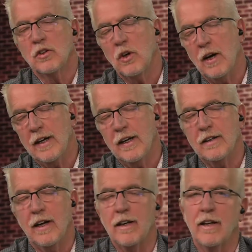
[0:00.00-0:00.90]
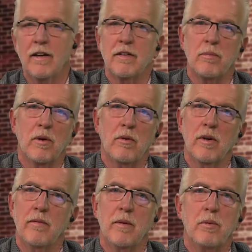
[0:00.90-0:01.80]
So I got to tell you, that the
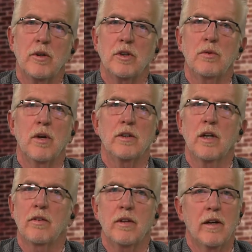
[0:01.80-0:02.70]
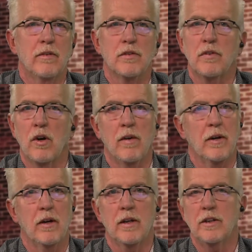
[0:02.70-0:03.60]
program that Percy runs out there is
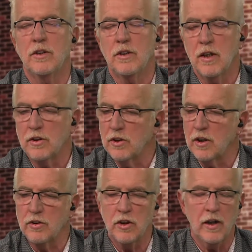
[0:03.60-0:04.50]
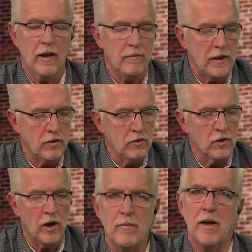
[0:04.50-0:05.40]
phenomenal. He's just such a, I mean, you
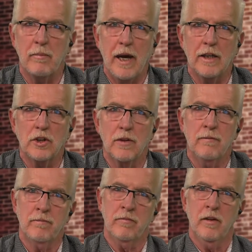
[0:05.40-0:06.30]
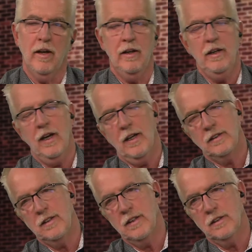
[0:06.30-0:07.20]
about a passion, and he
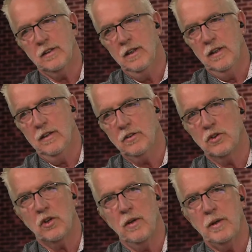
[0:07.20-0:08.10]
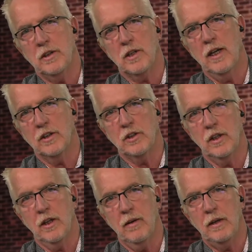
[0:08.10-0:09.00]
has this is going to be his
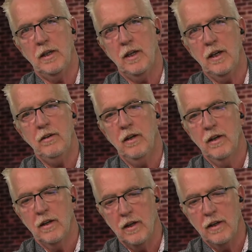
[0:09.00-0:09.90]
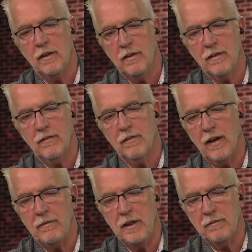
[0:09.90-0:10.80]
legacy. I mean,
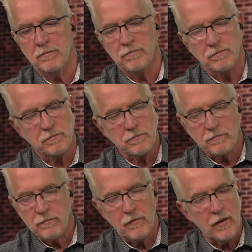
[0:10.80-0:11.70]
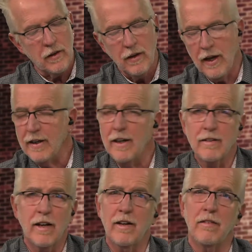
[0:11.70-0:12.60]
I mean, I
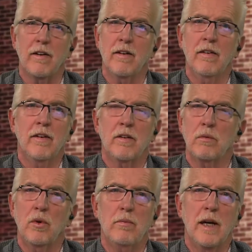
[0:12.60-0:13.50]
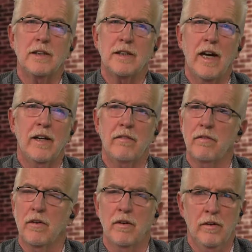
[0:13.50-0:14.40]
can't tell you, the room I sat in
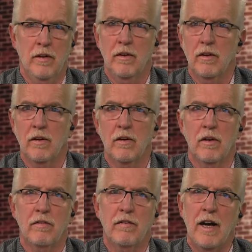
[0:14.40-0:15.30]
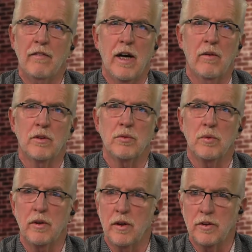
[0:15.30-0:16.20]
for 5 hours
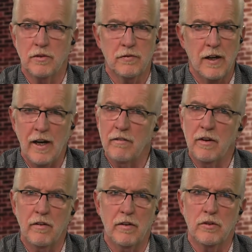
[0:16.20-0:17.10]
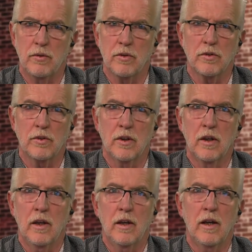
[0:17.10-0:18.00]
with these 5 individuals,
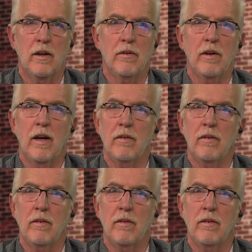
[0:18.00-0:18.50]
and